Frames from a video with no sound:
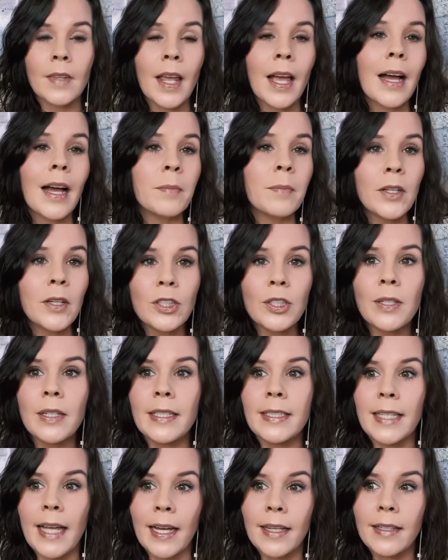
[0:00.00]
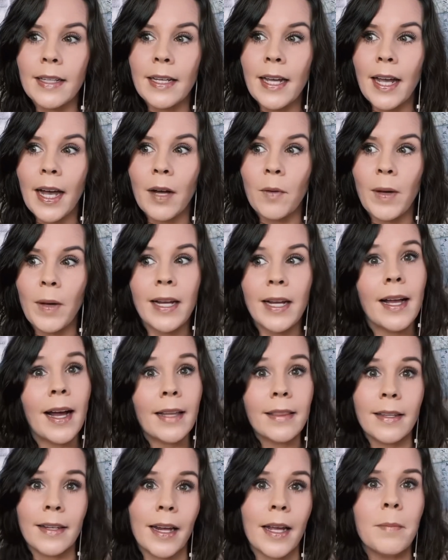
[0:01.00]
I'm not sure exactly how it got
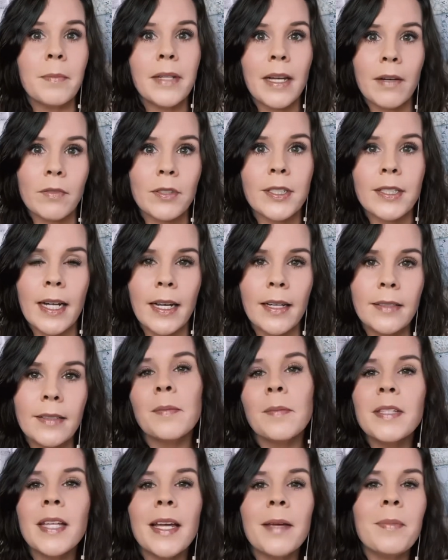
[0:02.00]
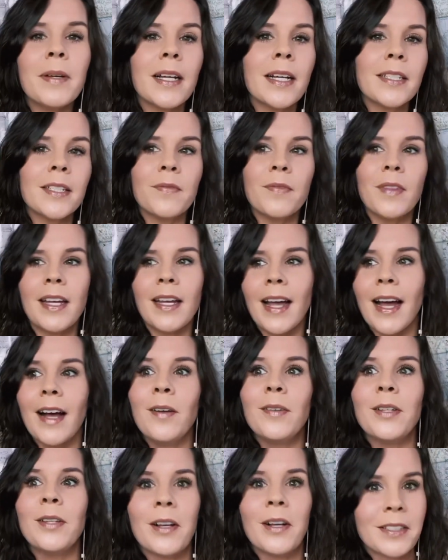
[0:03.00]
the name Devil's Den. Some say because of the
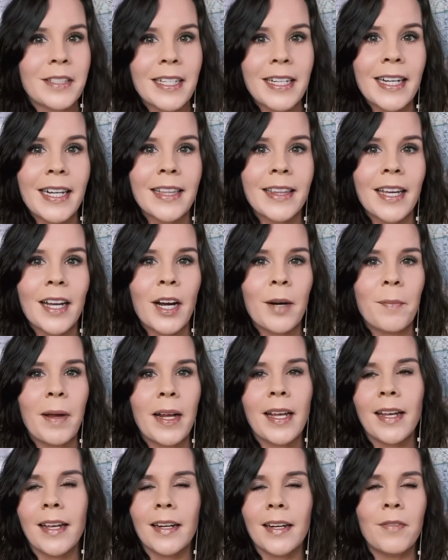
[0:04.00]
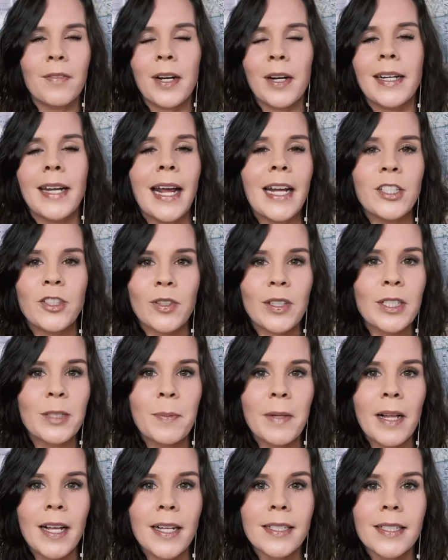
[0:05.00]
outlaws that hid there, making it a very dangerous
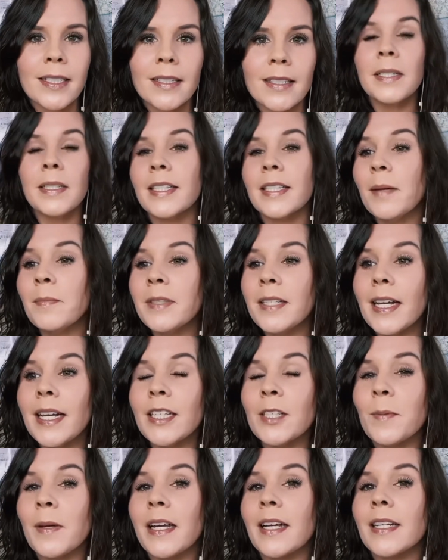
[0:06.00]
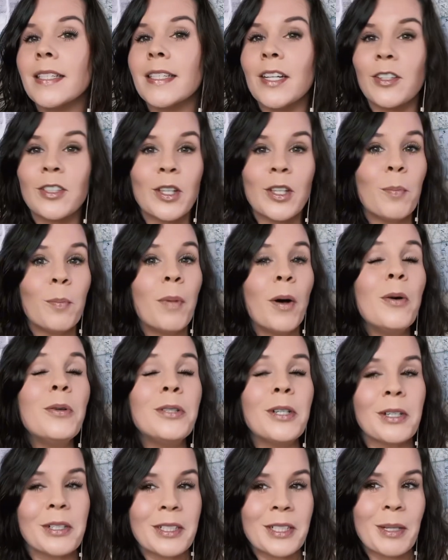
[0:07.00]
place. But some say it's because there's a
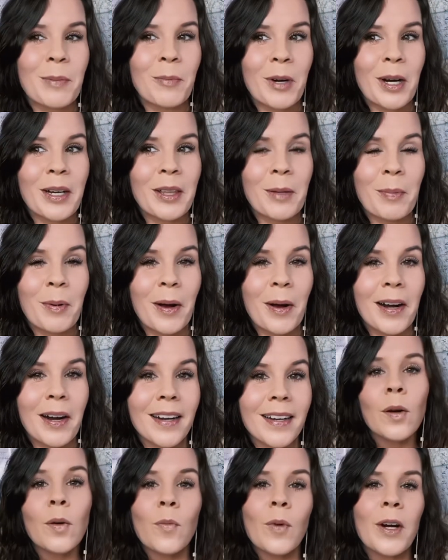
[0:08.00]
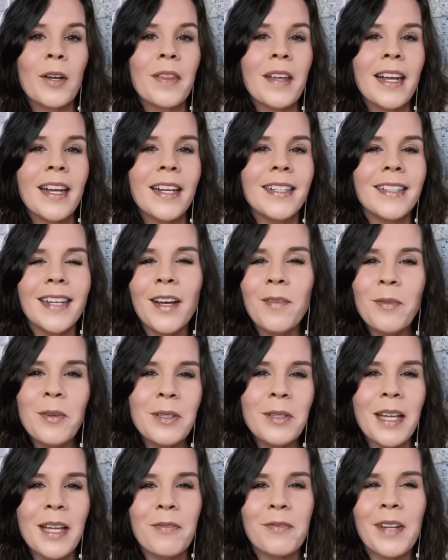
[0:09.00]
boulder somewhere in the park where the devil
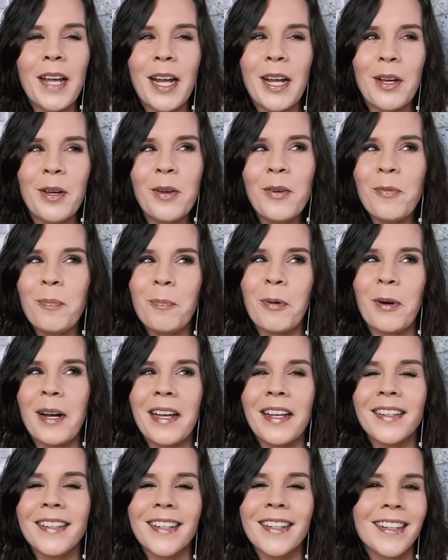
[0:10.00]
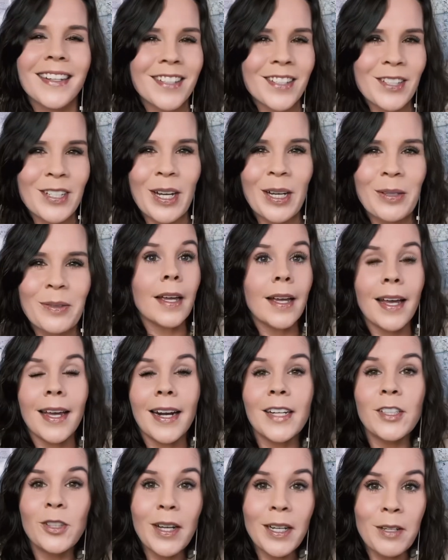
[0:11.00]
left a hoof print in the stone. And
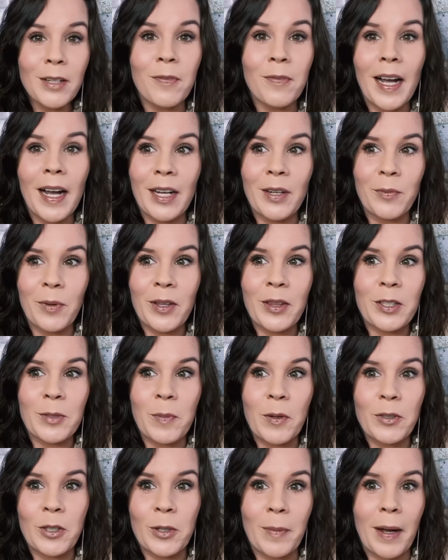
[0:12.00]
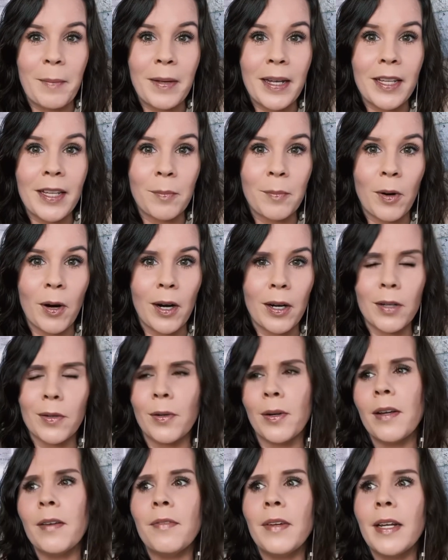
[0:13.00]
I tried to find where this boulder might be in the park,
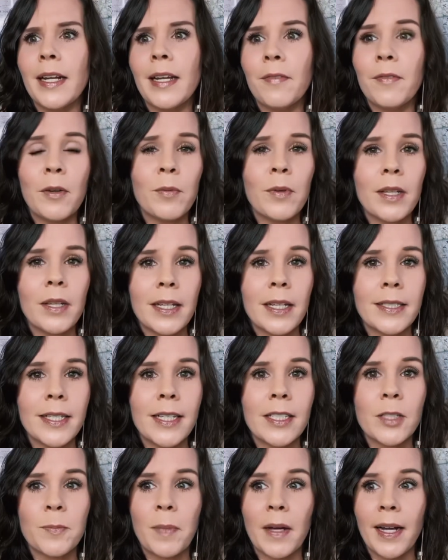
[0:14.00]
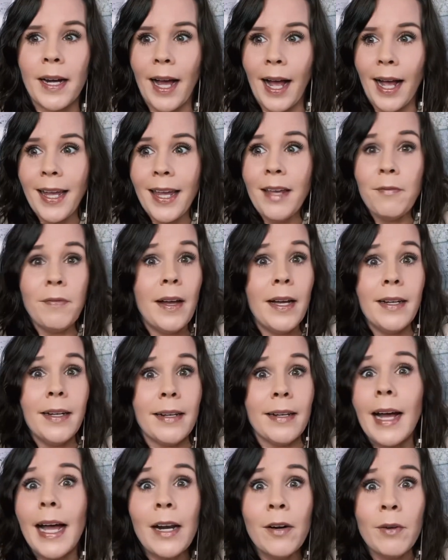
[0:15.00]
or even if it really exists, but I can't find
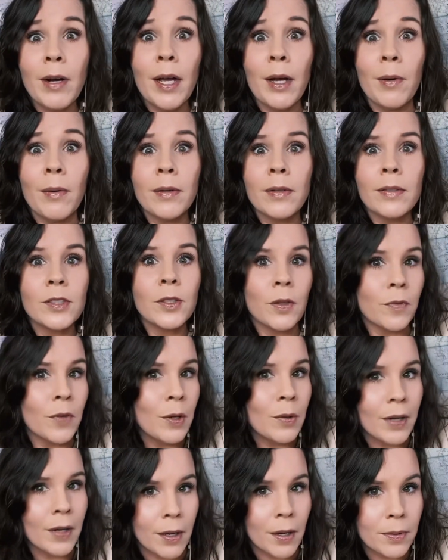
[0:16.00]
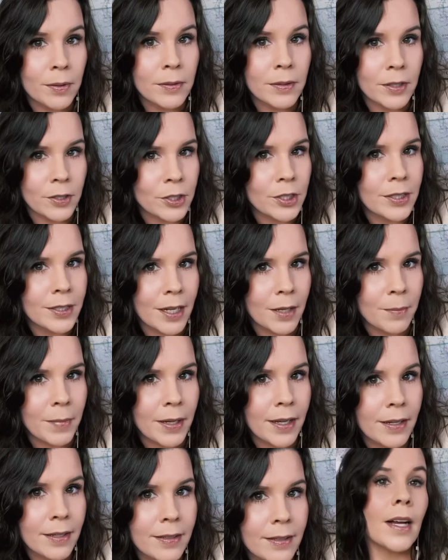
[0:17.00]
it. I don't know. So if you know, you should tell
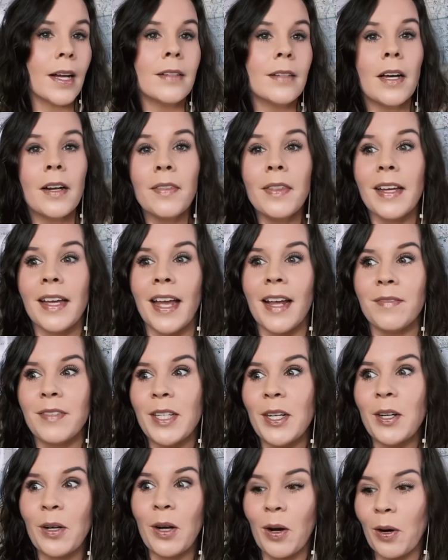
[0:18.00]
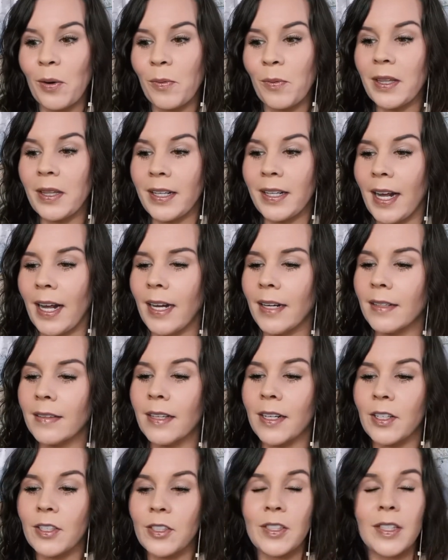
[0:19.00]
me. A lot of the caves here are really neat.
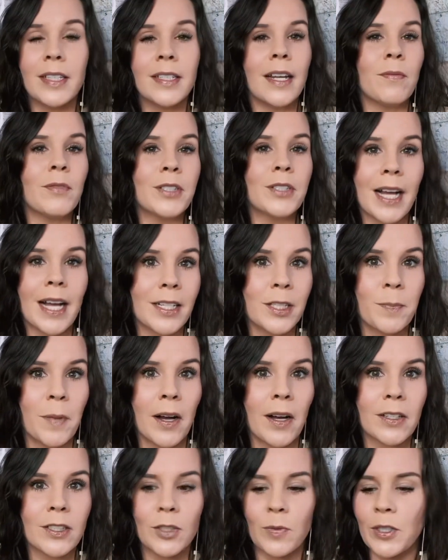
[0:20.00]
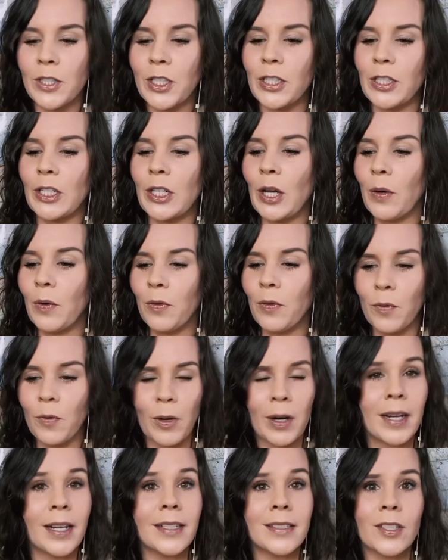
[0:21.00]
There's the Devil's Icebox, which is known for
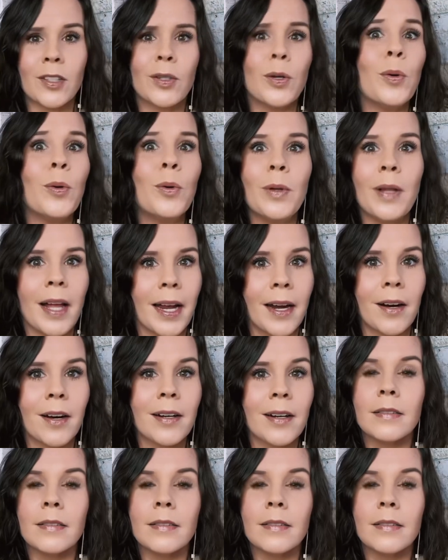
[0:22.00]
its cool air.